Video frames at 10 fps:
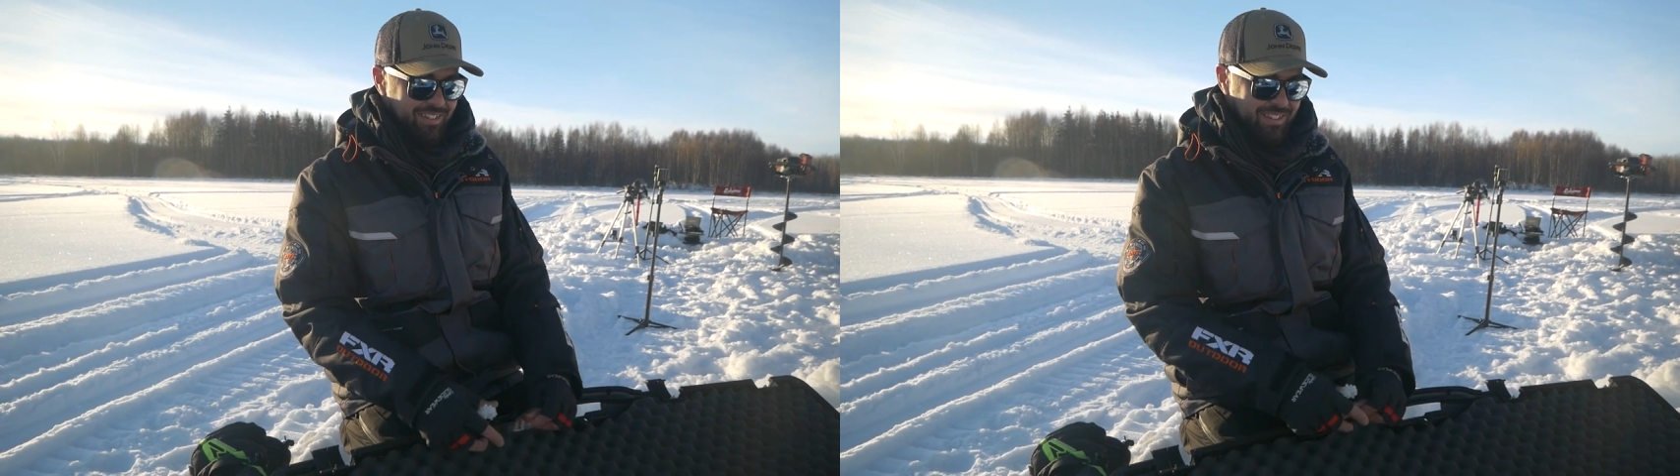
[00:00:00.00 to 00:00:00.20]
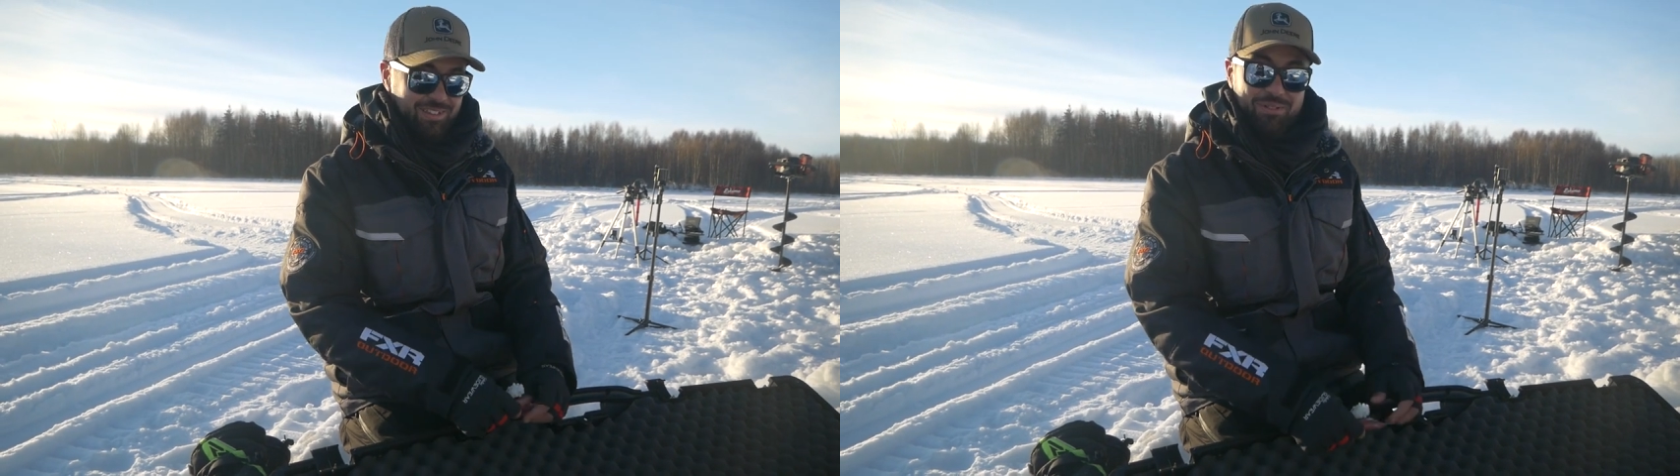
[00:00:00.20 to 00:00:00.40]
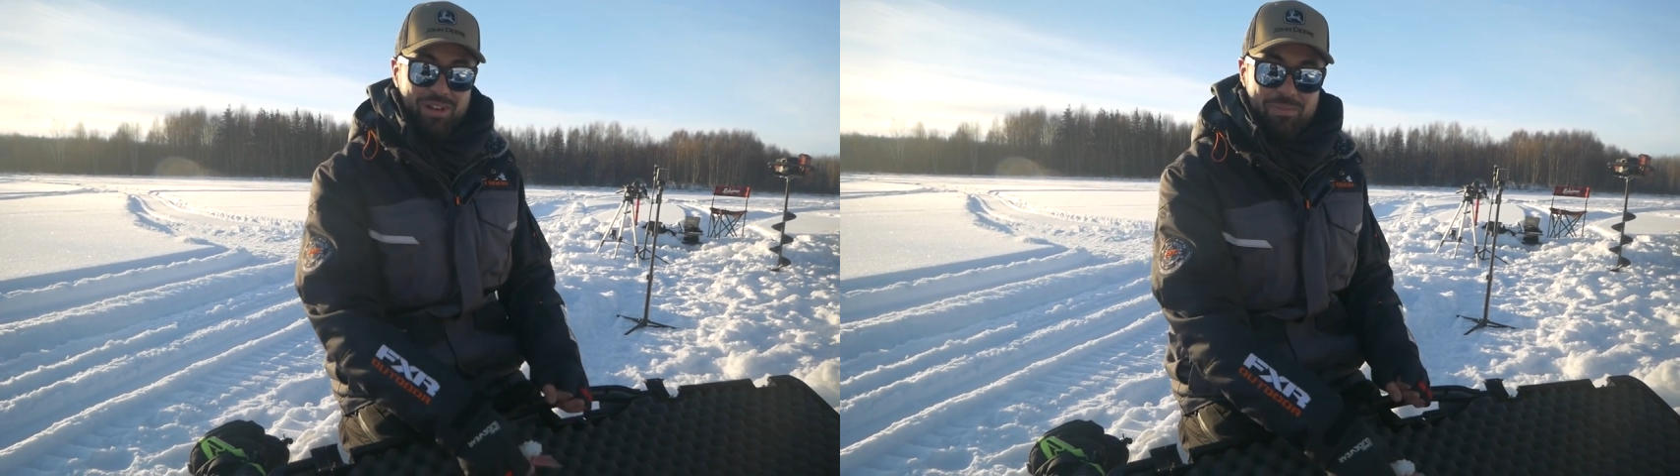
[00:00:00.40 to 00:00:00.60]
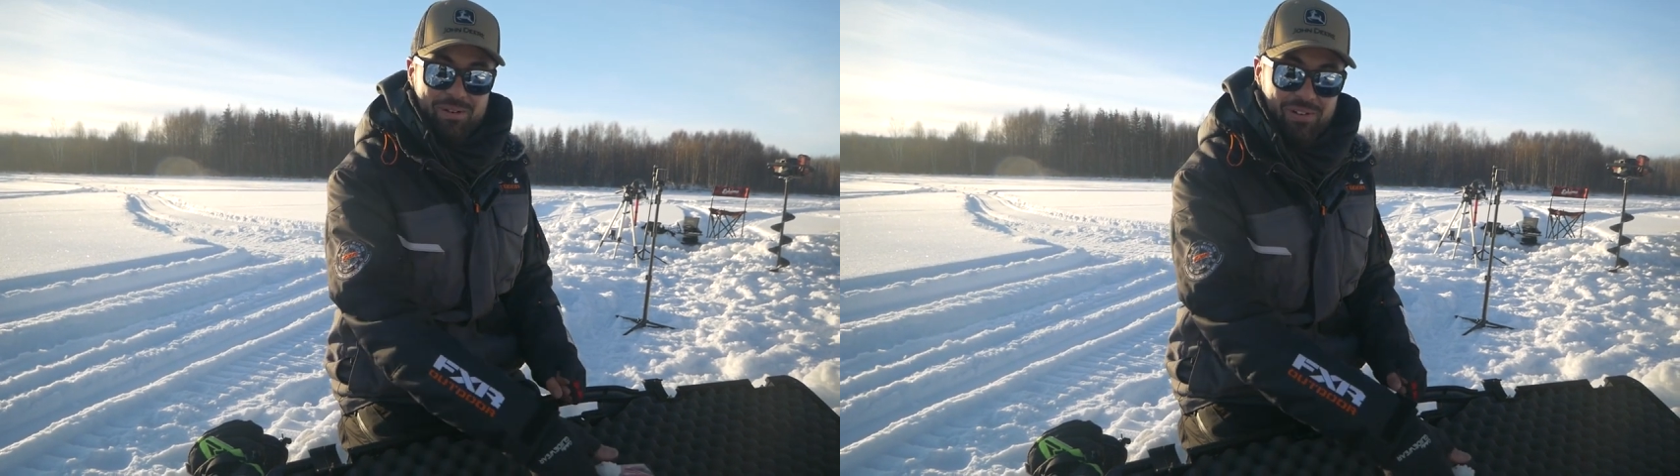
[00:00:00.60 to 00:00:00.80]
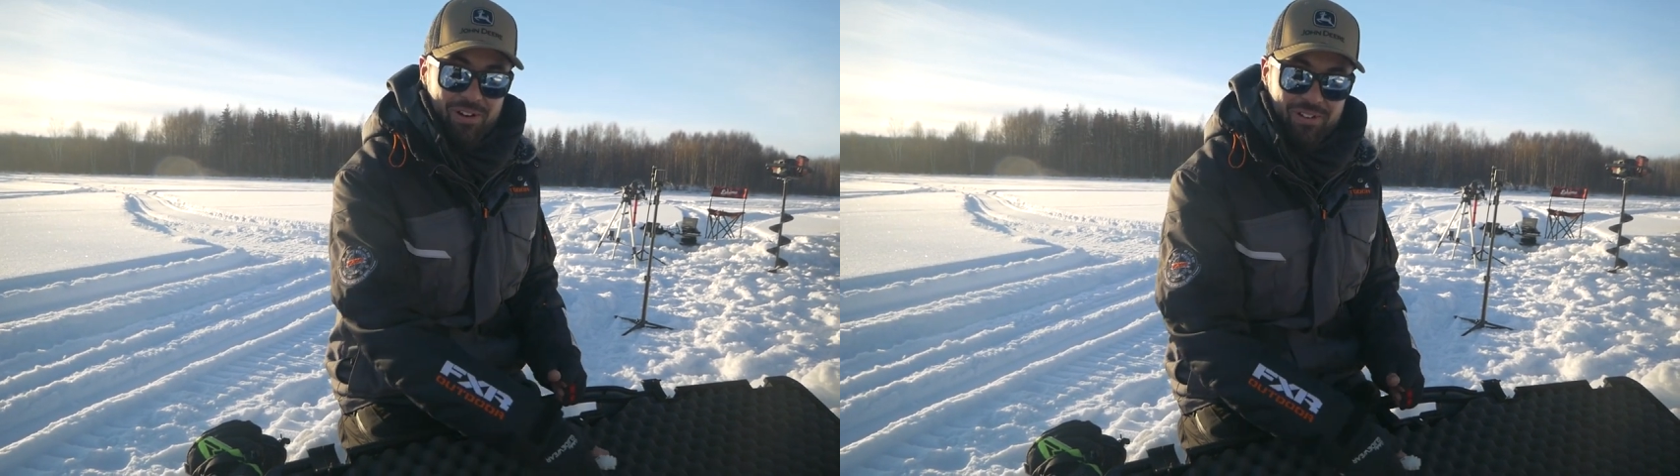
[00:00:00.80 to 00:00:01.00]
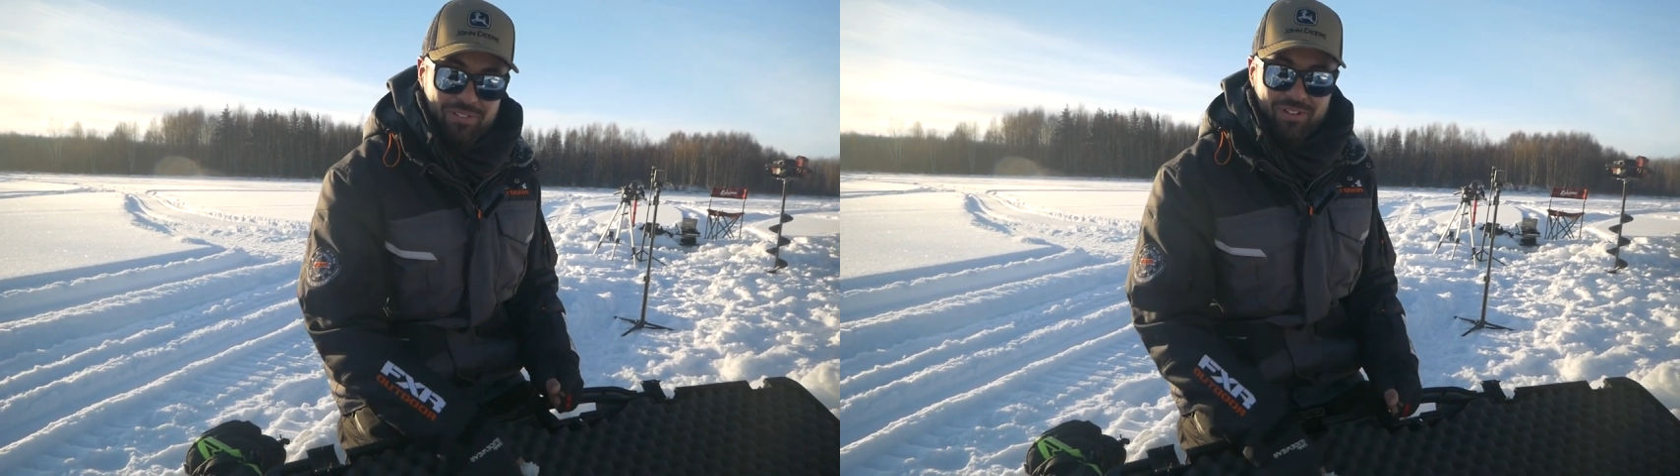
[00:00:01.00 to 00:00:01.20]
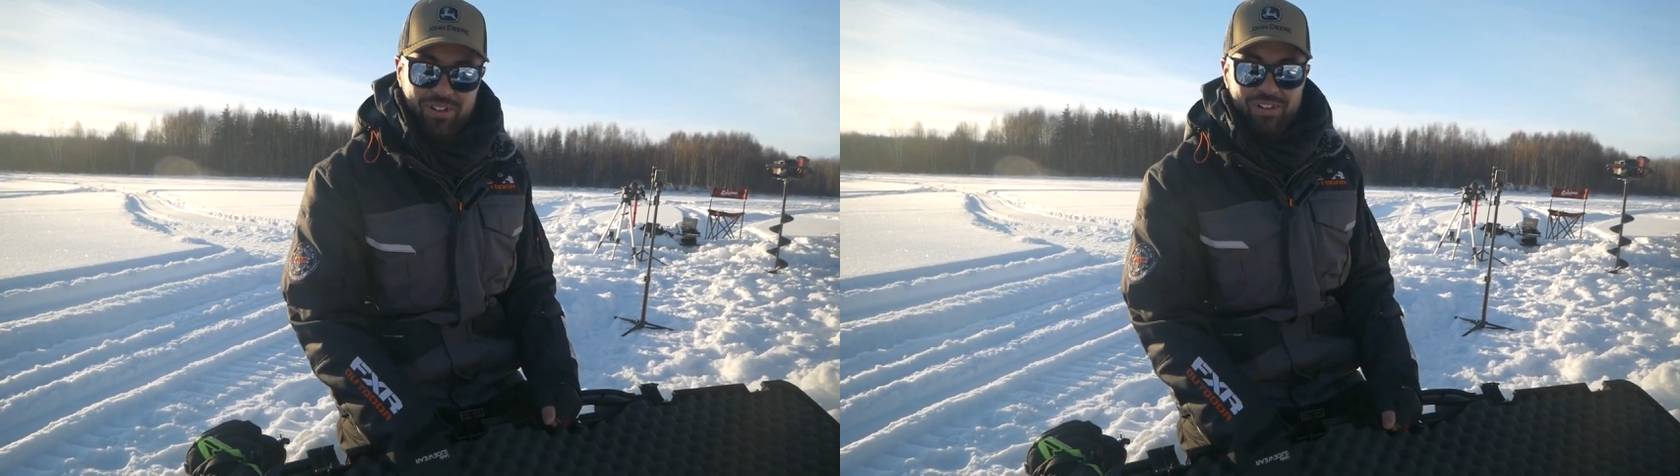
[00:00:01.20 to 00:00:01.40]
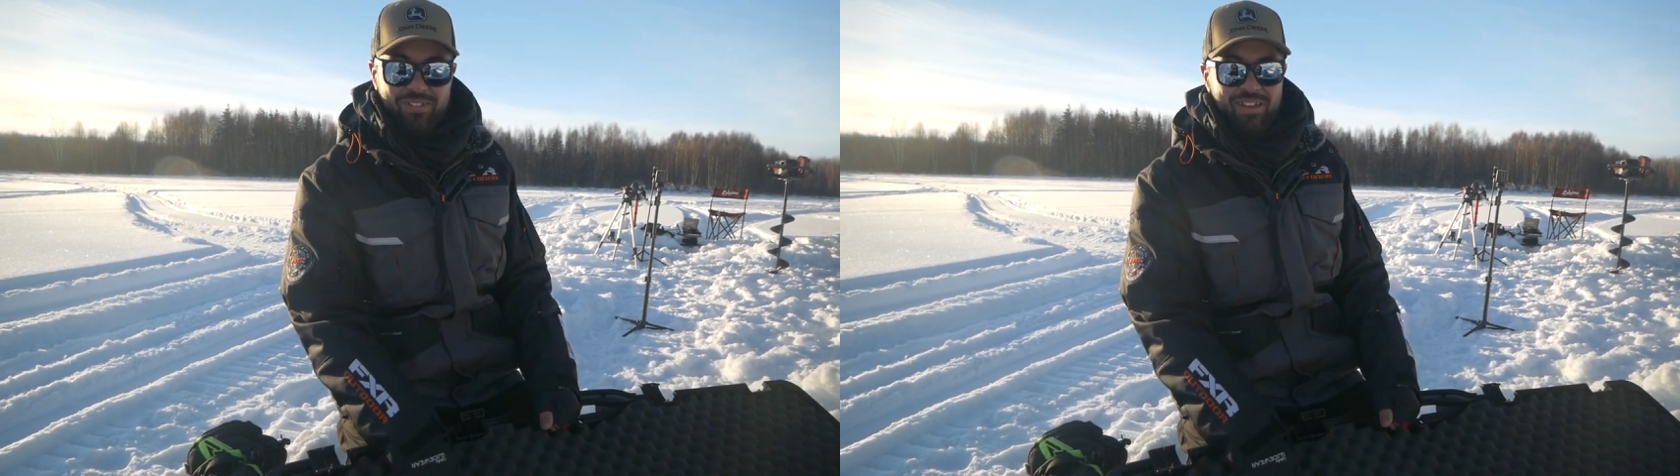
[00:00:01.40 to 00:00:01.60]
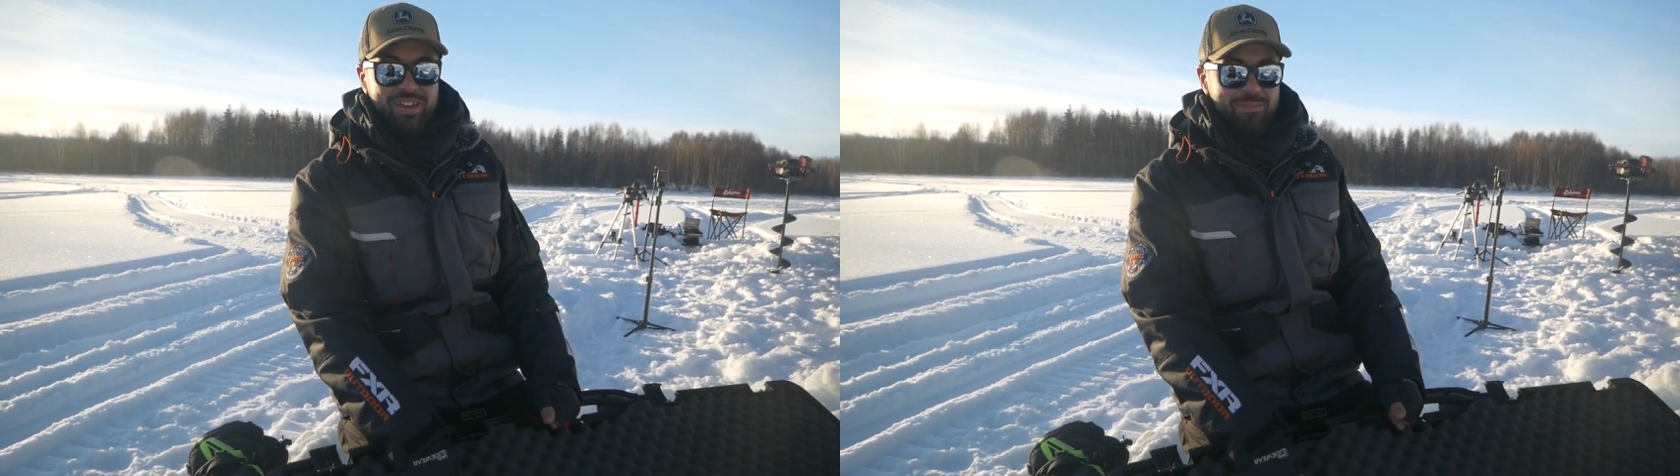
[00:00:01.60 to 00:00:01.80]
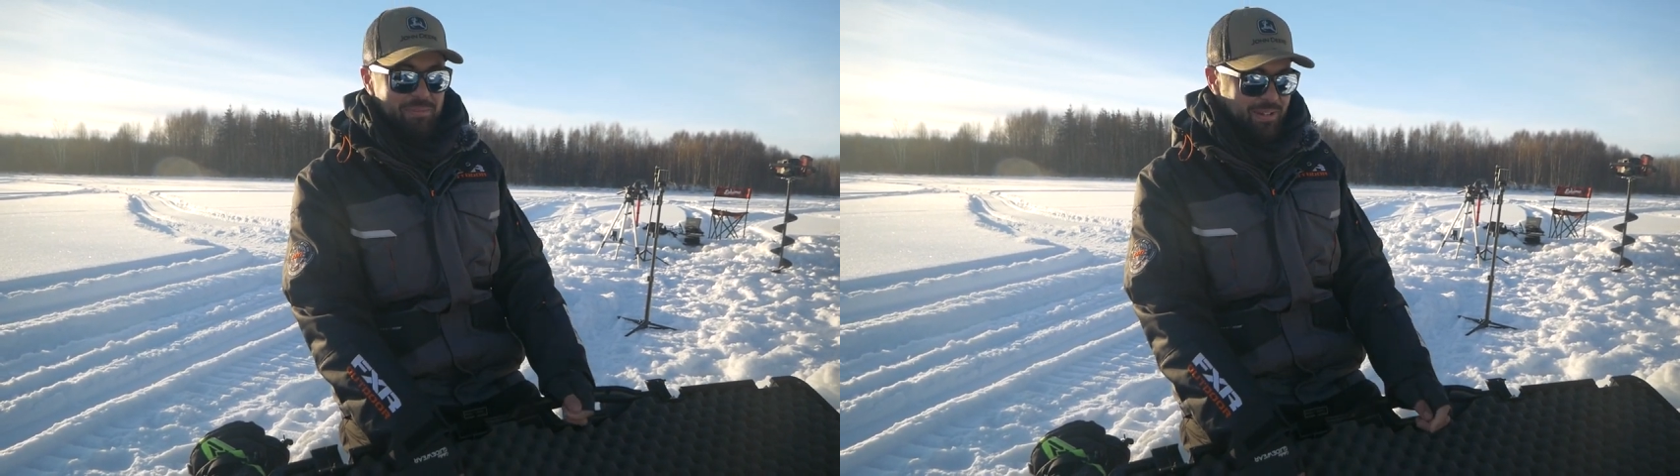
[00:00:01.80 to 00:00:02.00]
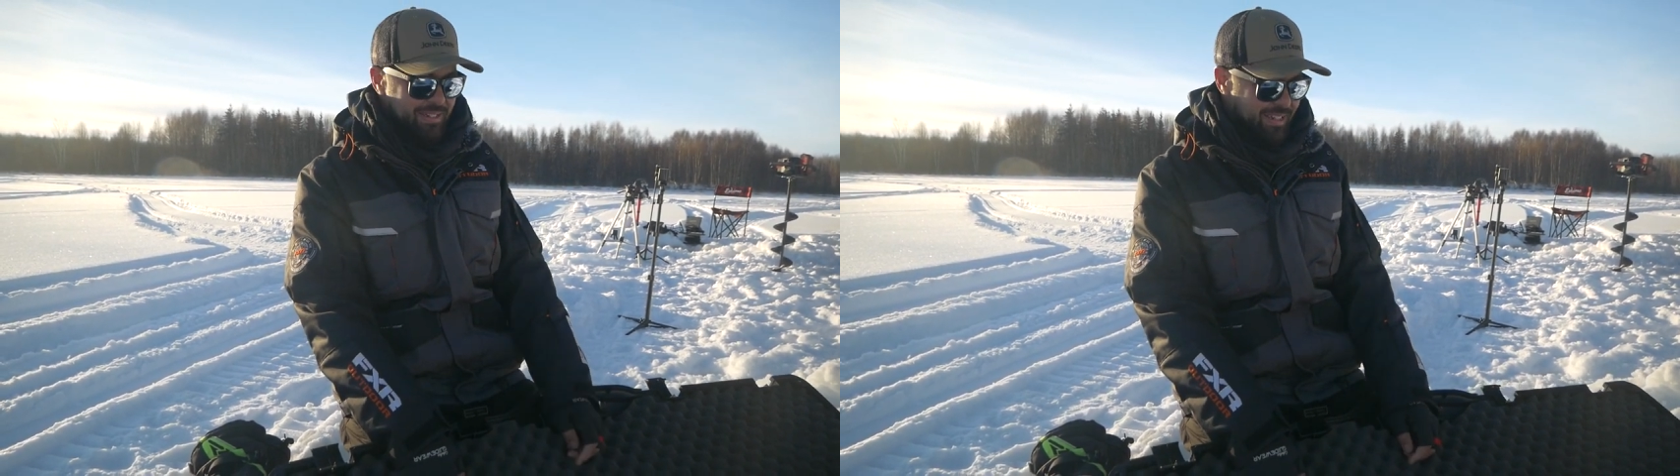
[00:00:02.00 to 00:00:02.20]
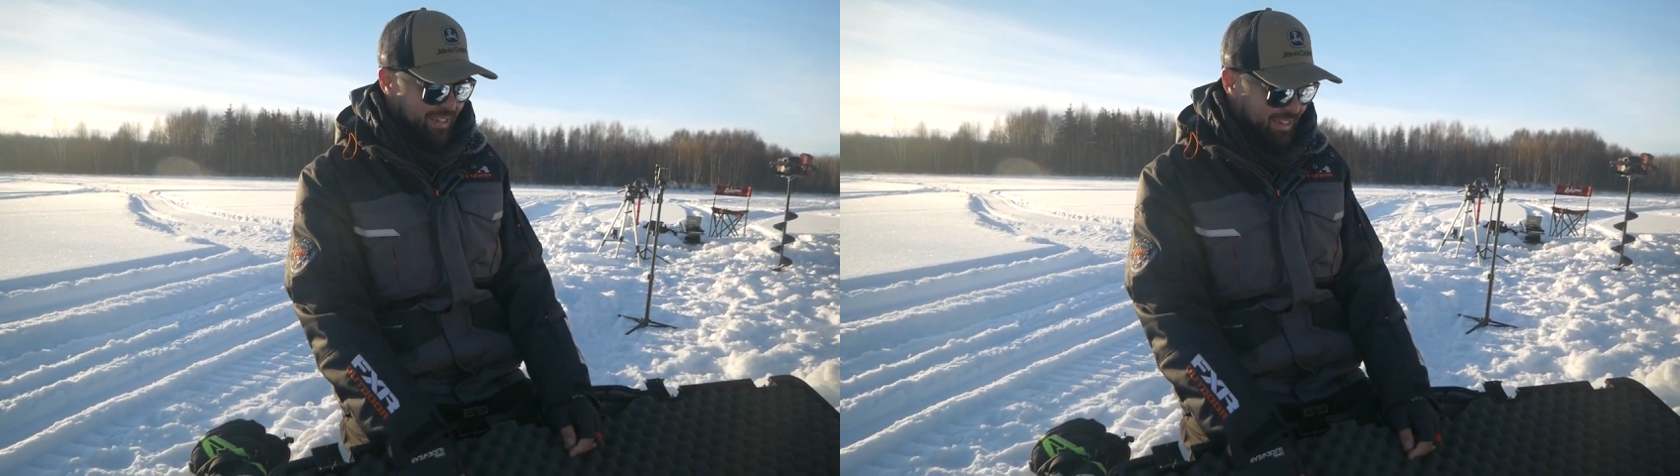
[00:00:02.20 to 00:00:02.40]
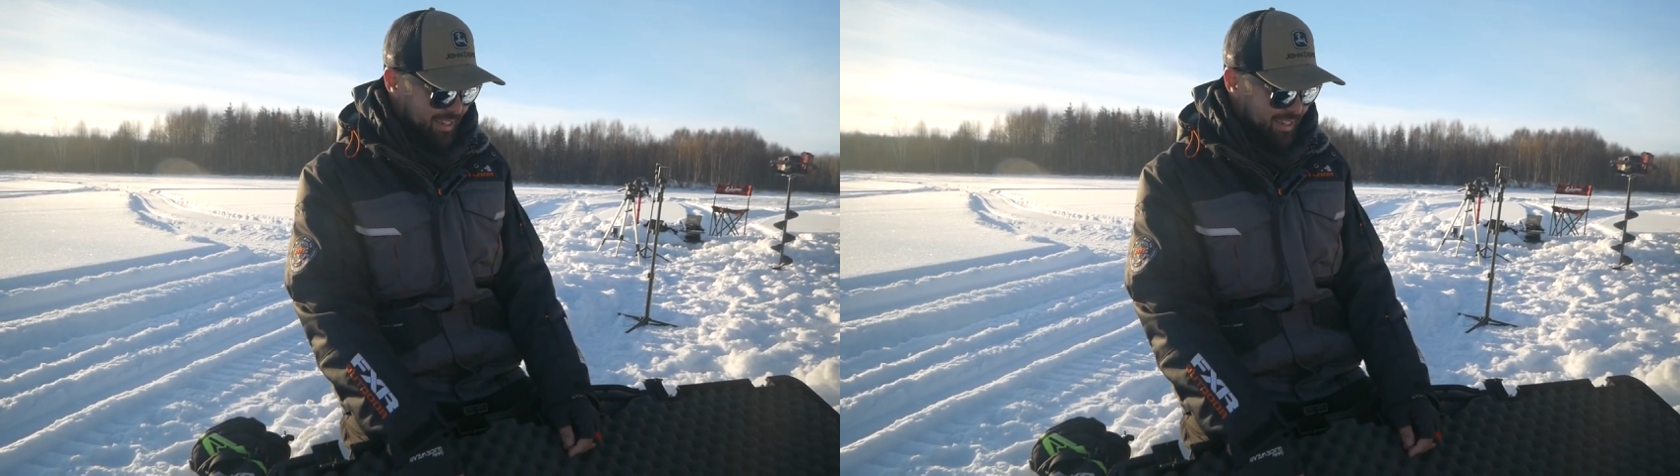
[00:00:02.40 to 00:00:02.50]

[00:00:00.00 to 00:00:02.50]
it's quite a bit of a haul if you're gonna do that. But uh,